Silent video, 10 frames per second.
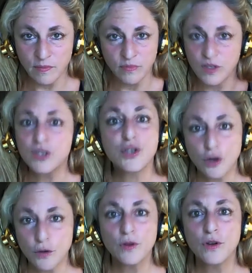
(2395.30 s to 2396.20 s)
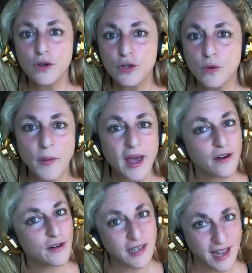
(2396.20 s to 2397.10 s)
disturb your usual
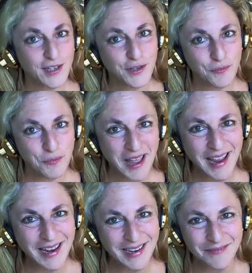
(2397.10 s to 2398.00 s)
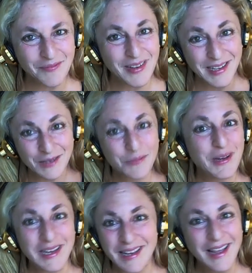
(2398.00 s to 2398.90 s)
pattern to catch a plane because
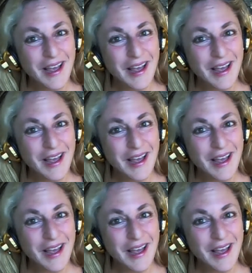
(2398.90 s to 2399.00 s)
we